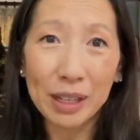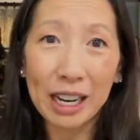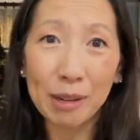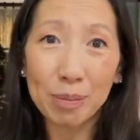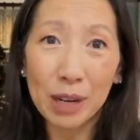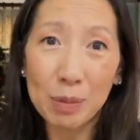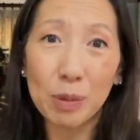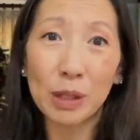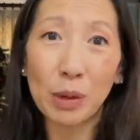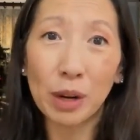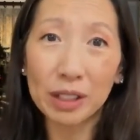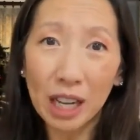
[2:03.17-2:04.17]
But I
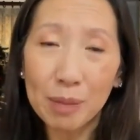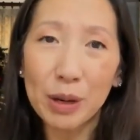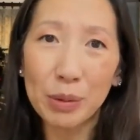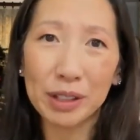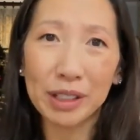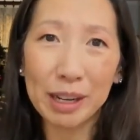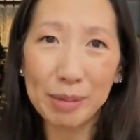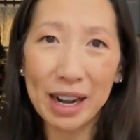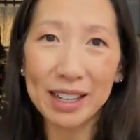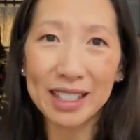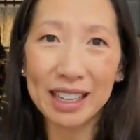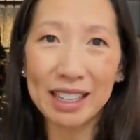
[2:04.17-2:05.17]
probably will not be wearing a
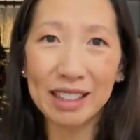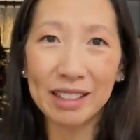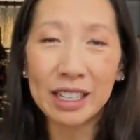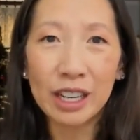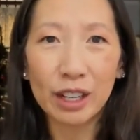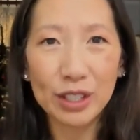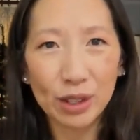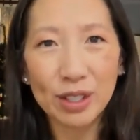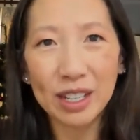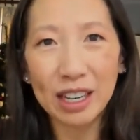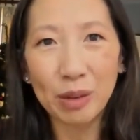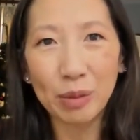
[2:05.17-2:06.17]
mask in
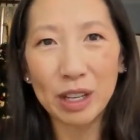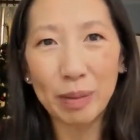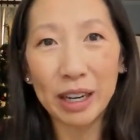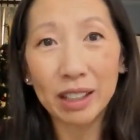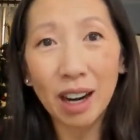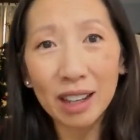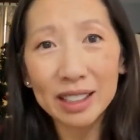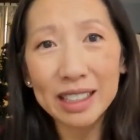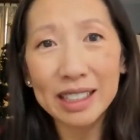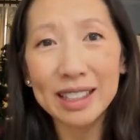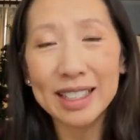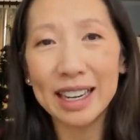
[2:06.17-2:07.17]
associating with my
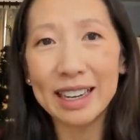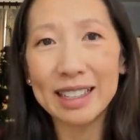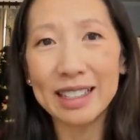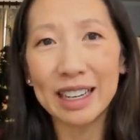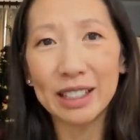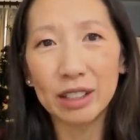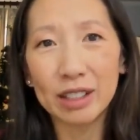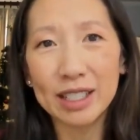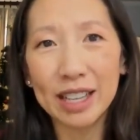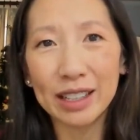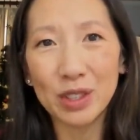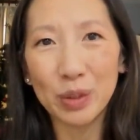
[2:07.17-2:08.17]
colleagues and in other
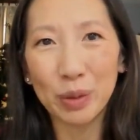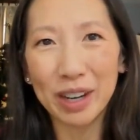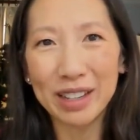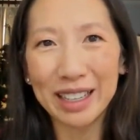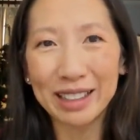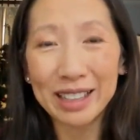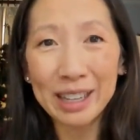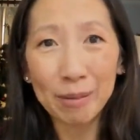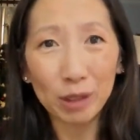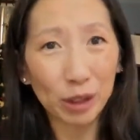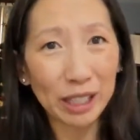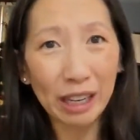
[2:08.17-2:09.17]
settings where I think
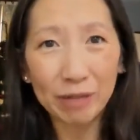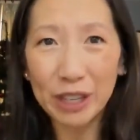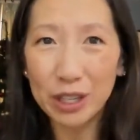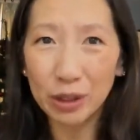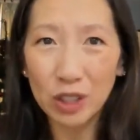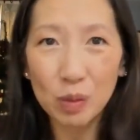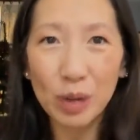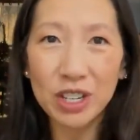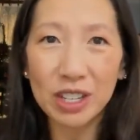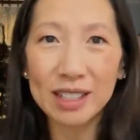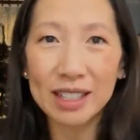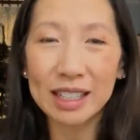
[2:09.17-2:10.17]
looking at facial
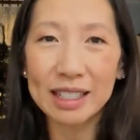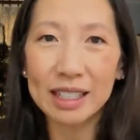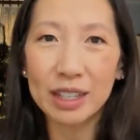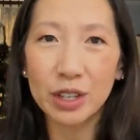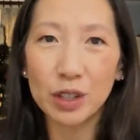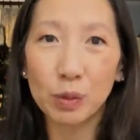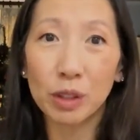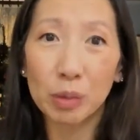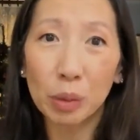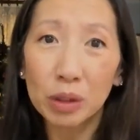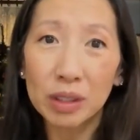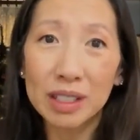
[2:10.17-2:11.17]
expressions and such is more
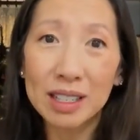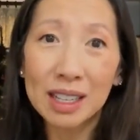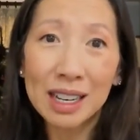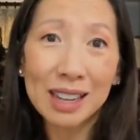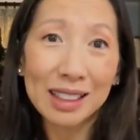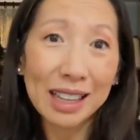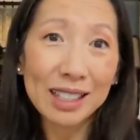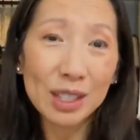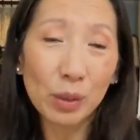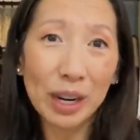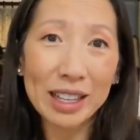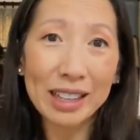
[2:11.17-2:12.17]
important. That's
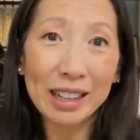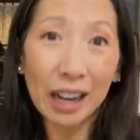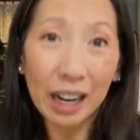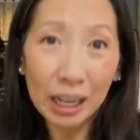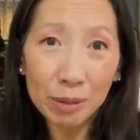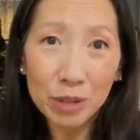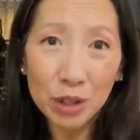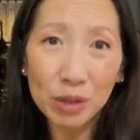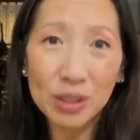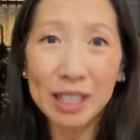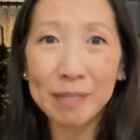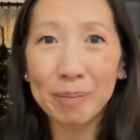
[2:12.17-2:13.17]
the way that I'm
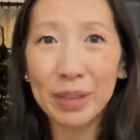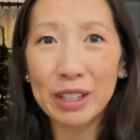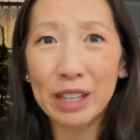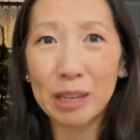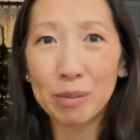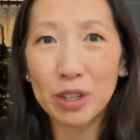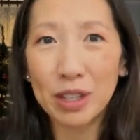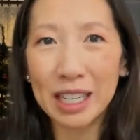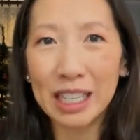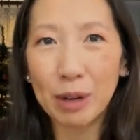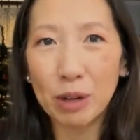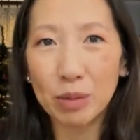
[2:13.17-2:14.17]
choosing to
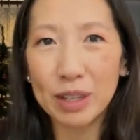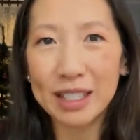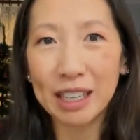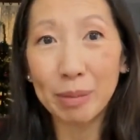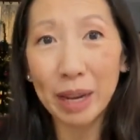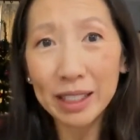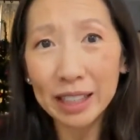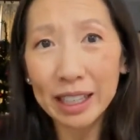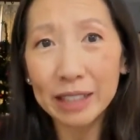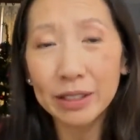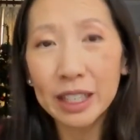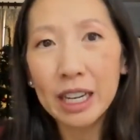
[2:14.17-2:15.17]
think about risk in my
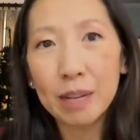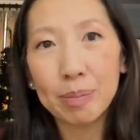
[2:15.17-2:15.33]
life.